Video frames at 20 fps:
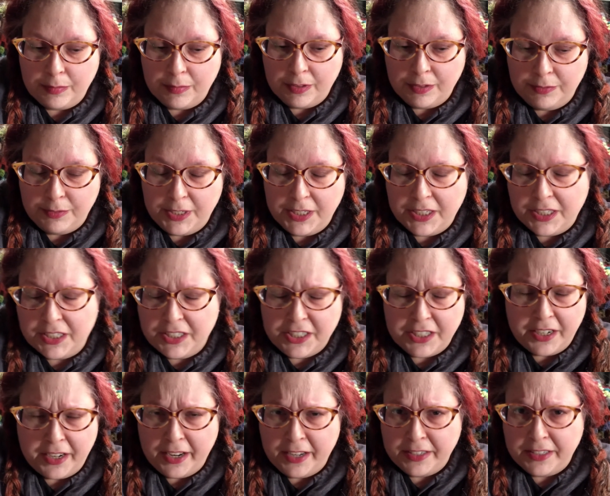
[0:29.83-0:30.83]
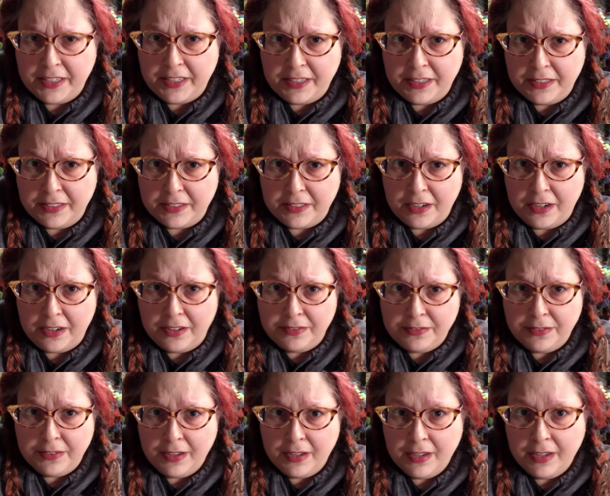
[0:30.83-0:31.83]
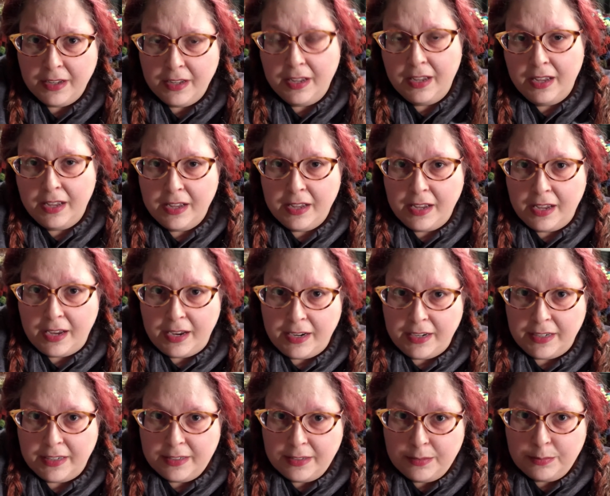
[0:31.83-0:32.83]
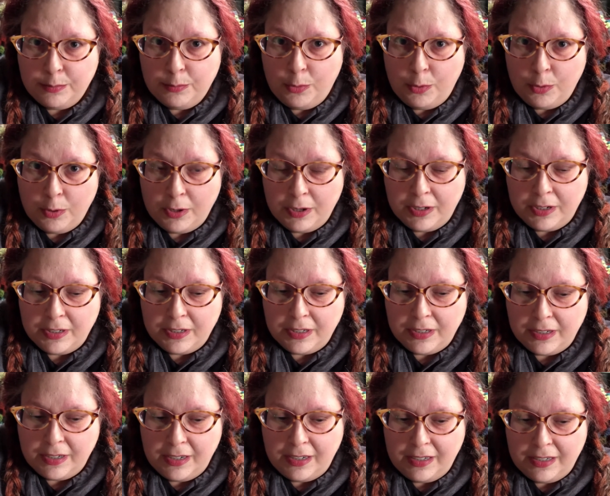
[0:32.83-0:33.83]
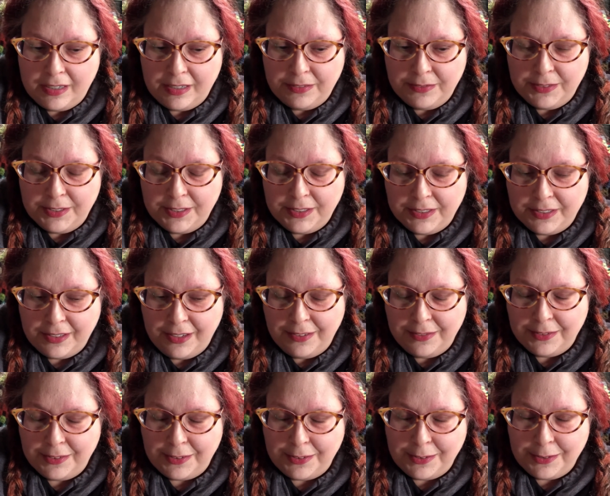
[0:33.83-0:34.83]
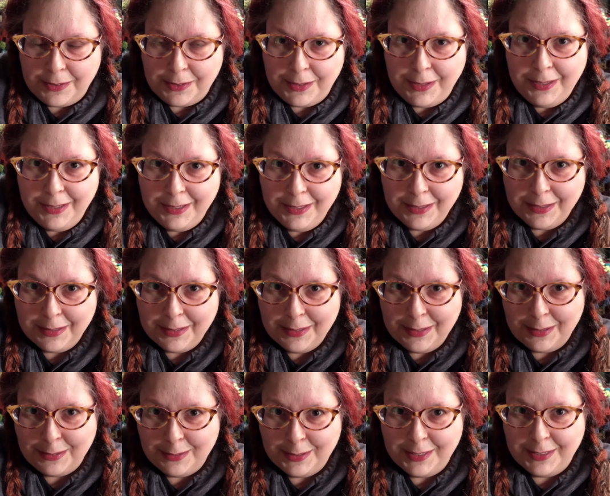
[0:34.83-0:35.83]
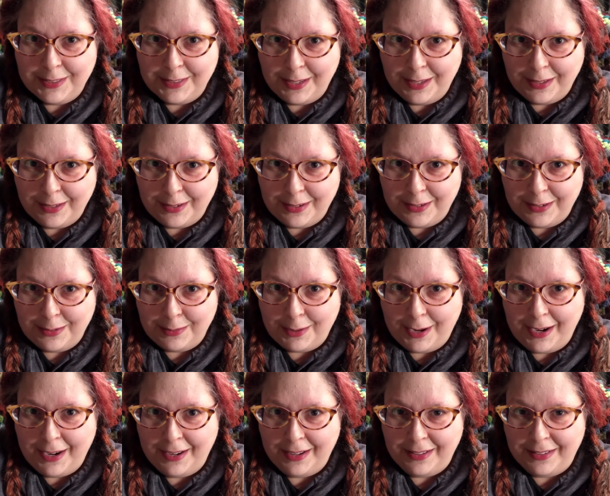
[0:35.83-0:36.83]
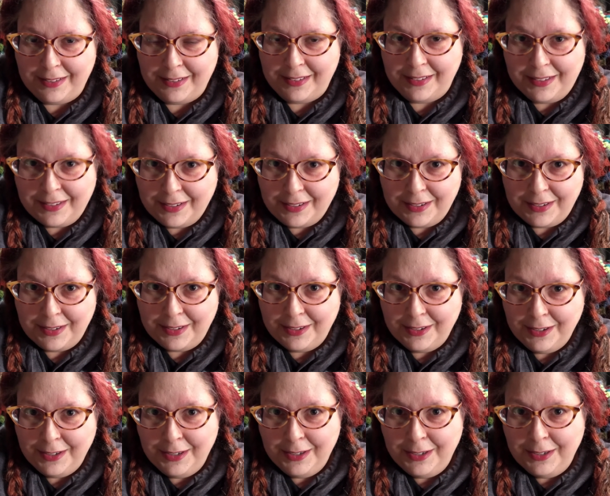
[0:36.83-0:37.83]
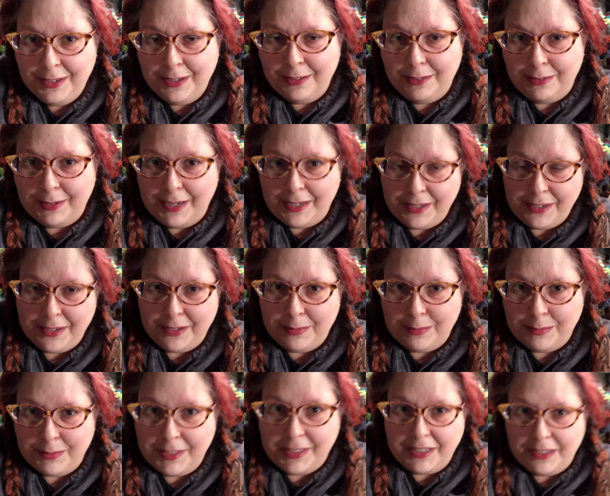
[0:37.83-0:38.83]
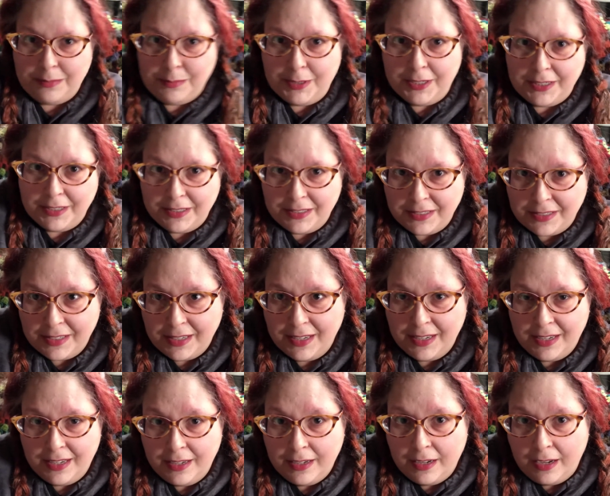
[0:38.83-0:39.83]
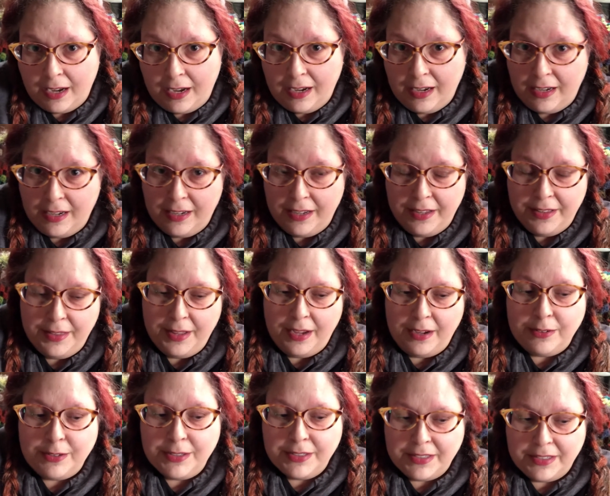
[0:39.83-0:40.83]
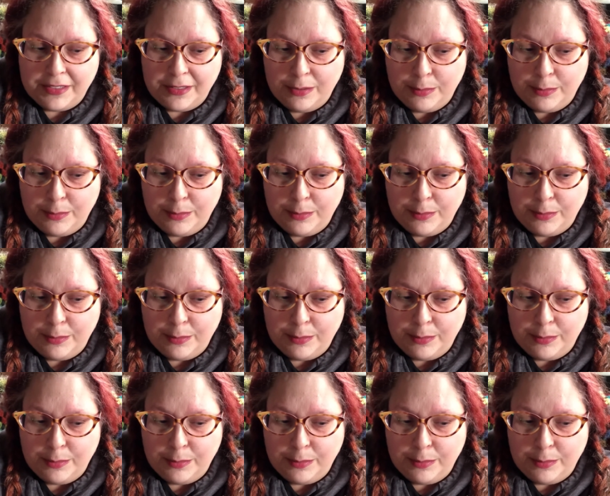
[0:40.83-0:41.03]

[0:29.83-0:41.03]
vintage and antique stuff, and more philosophical reseller rants and random tidbits. And that will still